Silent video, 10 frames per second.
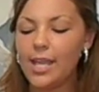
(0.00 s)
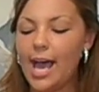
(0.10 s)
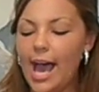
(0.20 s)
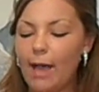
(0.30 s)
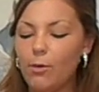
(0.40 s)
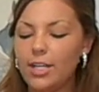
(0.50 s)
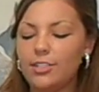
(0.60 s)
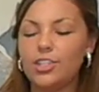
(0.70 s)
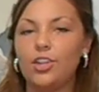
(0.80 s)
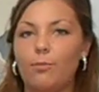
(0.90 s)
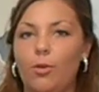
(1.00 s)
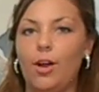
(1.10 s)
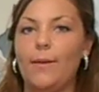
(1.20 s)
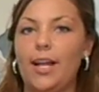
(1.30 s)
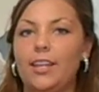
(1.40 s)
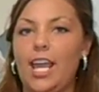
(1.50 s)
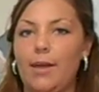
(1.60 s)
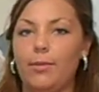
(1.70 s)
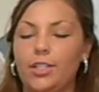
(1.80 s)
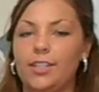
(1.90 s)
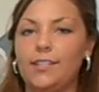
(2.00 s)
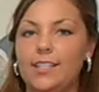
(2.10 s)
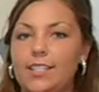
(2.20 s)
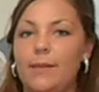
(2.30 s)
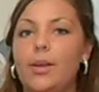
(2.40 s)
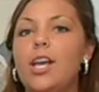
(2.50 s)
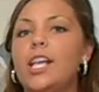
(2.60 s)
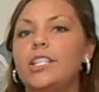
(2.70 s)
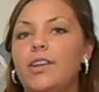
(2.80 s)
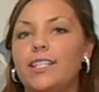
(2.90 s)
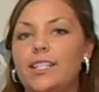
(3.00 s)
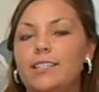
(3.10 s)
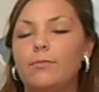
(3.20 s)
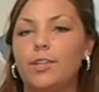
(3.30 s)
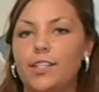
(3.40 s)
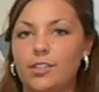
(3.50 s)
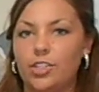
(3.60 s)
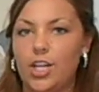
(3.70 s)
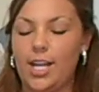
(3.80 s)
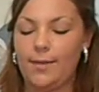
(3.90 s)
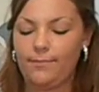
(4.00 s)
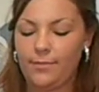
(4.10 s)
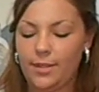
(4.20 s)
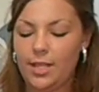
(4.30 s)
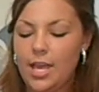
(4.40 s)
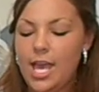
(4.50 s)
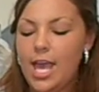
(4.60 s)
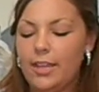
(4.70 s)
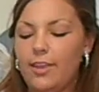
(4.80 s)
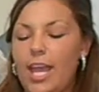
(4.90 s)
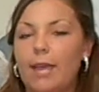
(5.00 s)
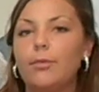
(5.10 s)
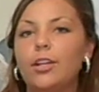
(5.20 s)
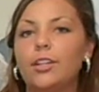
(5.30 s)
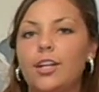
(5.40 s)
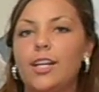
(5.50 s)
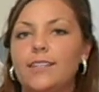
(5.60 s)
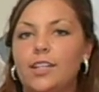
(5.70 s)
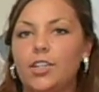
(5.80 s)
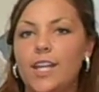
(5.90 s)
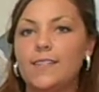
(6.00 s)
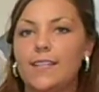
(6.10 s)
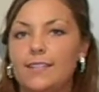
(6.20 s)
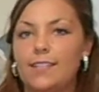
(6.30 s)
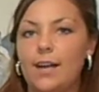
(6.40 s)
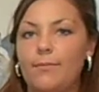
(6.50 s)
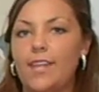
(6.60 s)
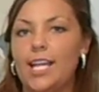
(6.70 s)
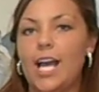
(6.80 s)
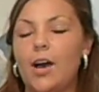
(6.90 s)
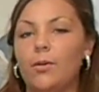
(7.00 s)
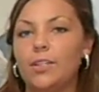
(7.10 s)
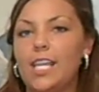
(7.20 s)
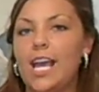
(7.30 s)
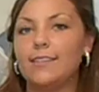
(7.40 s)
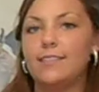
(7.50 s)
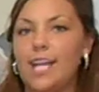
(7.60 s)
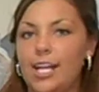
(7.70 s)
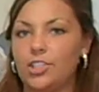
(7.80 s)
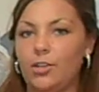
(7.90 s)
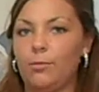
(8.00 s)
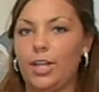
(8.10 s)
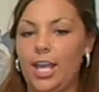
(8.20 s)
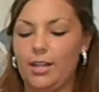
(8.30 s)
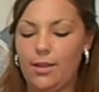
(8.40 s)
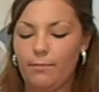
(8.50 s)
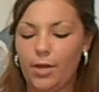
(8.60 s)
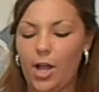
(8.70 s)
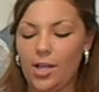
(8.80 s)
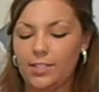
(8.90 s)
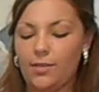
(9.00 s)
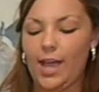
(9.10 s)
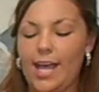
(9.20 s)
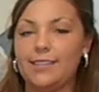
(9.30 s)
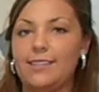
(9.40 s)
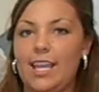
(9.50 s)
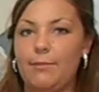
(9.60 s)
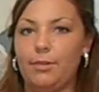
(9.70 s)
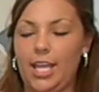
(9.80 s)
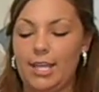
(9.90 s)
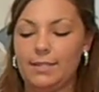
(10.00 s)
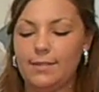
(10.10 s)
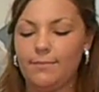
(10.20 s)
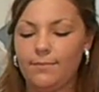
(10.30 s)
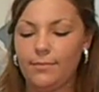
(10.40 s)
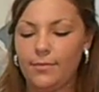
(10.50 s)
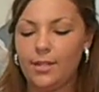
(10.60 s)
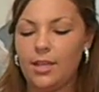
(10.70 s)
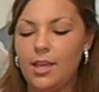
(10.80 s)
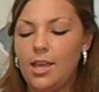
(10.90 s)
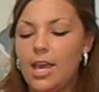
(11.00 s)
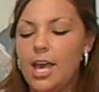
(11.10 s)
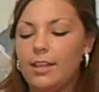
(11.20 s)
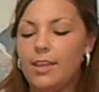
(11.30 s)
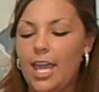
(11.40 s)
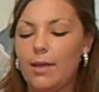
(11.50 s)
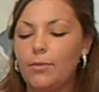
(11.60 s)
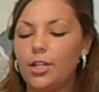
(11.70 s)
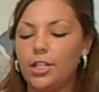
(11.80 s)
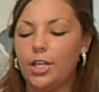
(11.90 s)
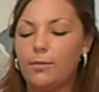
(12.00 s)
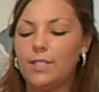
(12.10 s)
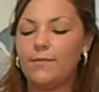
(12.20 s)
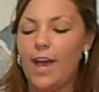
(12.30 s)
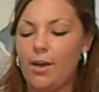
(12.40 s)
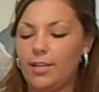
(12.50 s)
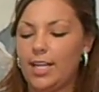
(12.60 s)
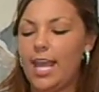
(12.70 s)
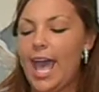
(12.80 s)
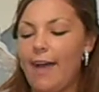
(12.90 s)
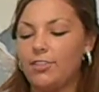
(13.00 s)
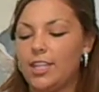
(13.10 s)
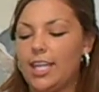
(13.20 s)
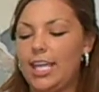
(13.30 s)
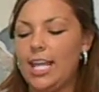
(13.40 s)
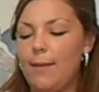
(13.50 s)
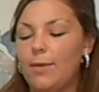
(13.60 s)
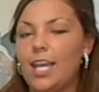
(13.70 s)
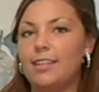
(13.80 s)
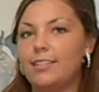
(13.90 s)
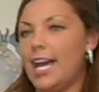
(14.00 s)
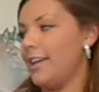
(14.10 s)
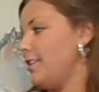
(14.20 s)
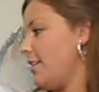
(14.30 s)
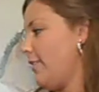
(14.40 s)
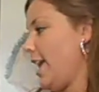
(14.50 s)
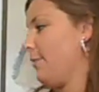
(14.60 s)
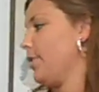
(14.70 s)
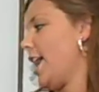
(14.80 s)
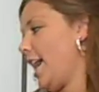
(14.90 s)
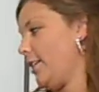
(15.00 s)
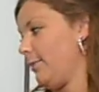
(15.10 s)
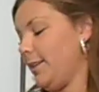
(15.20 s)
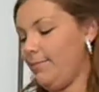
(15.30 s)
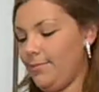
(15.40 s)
I wanted to know more about the Amber Alert system, so I did some research on it. The Amber Alert is a great system that not only has a national plan, but also has state plans. The Amber Alert was founded after the kidnapping and death of Amber Hagerman.